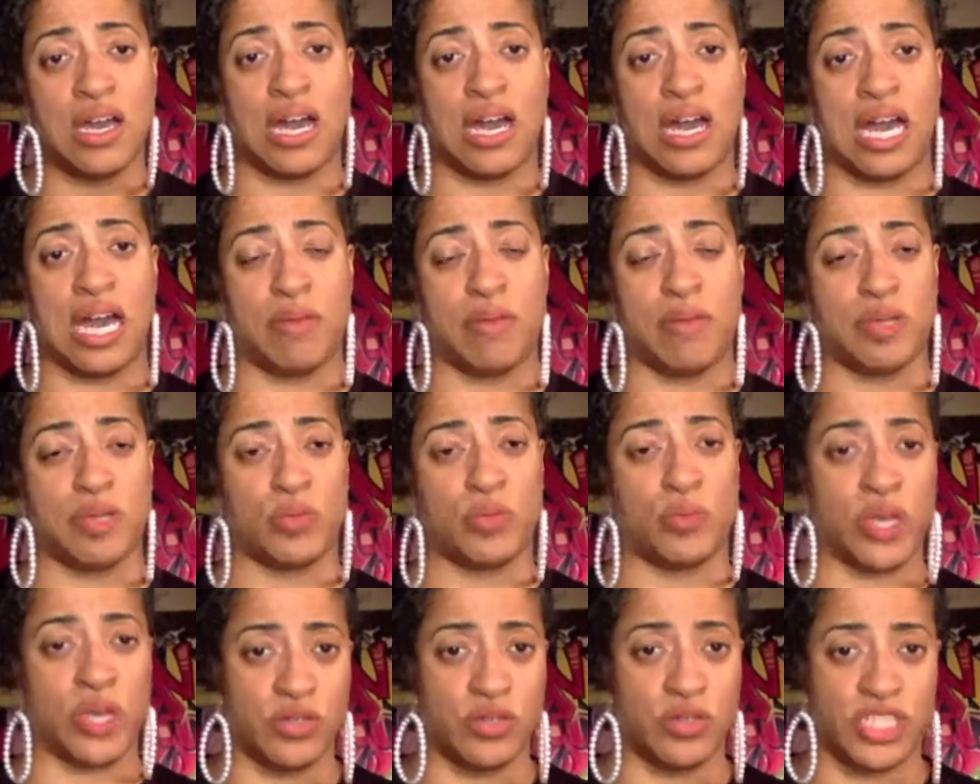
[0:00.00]
in
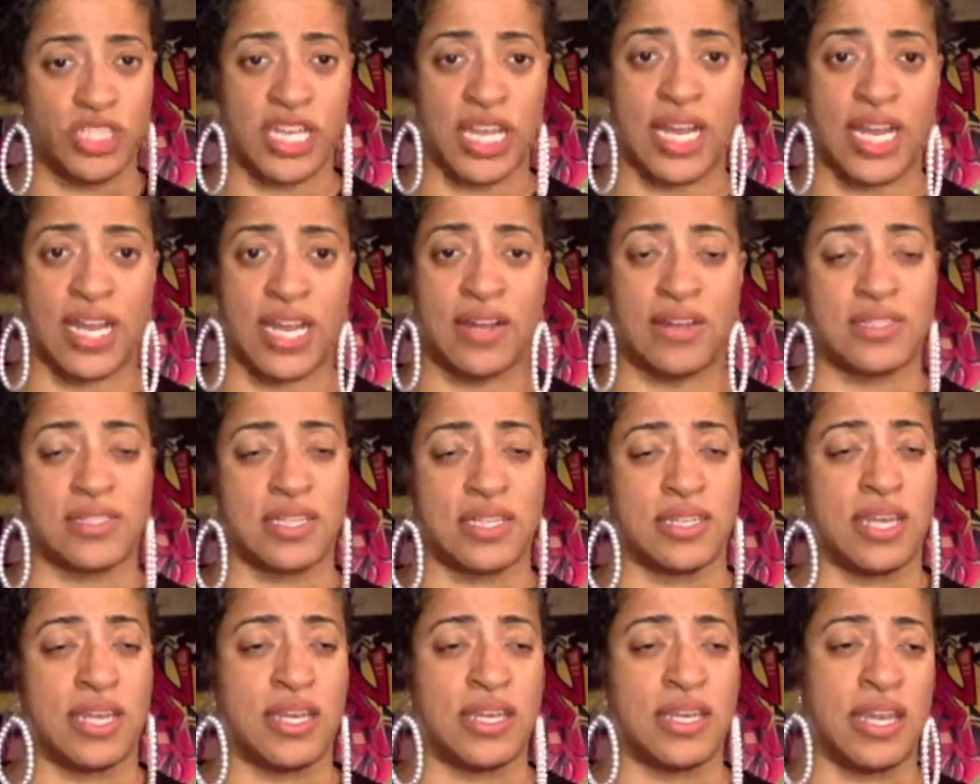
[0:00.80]
wheelchairs
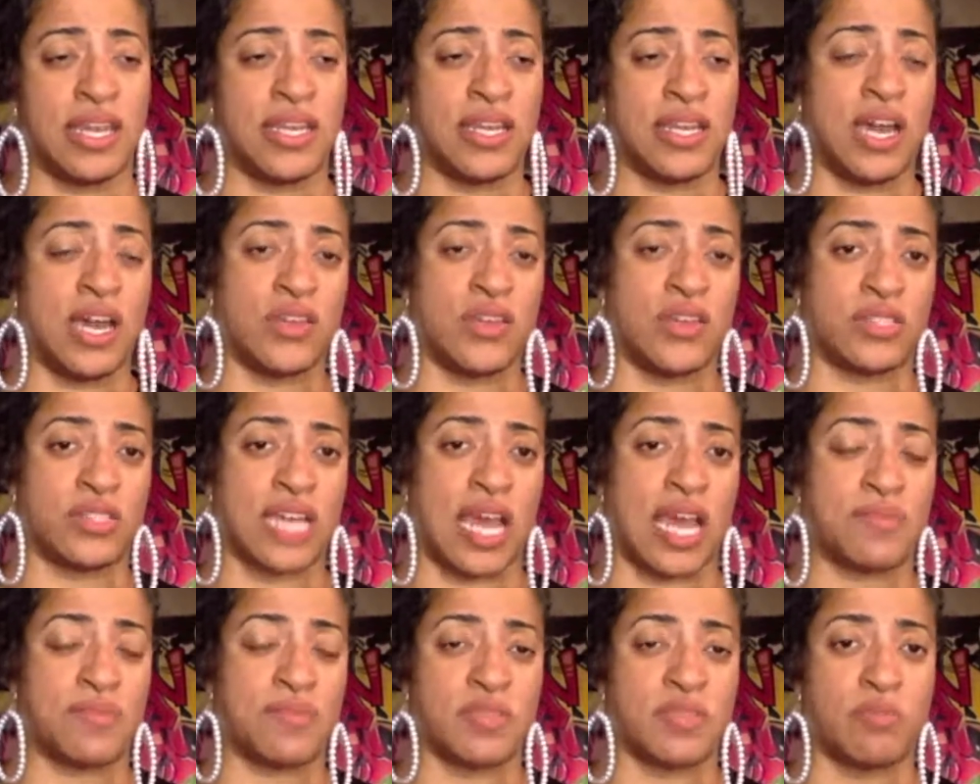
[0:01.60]
and other
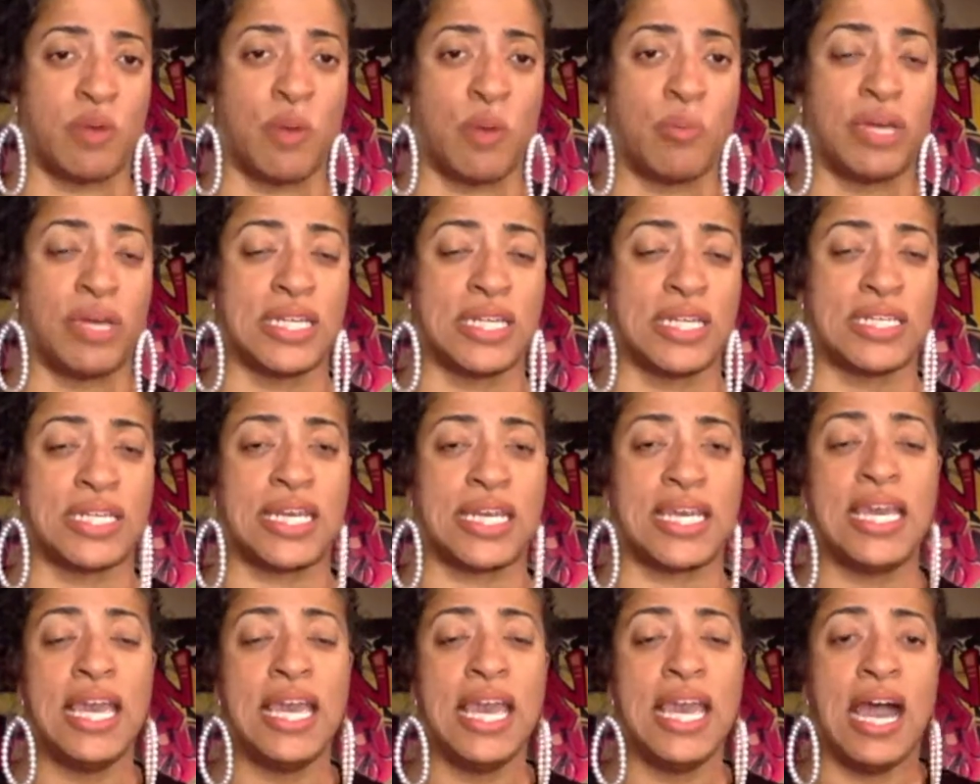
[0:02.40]
types of
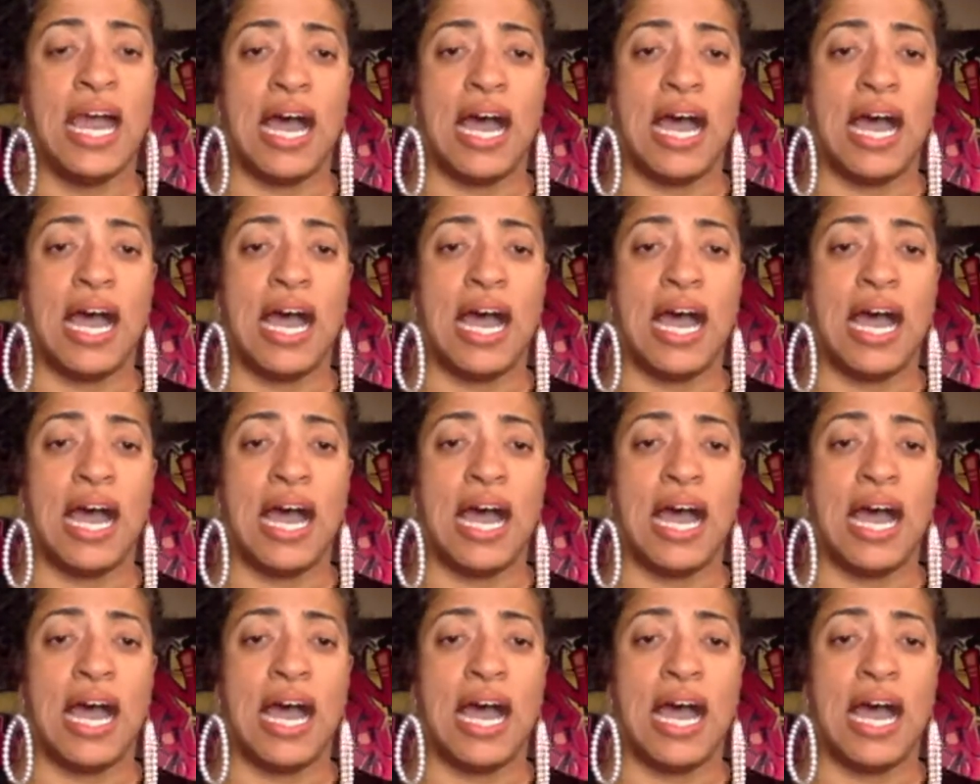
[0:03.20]
mobility.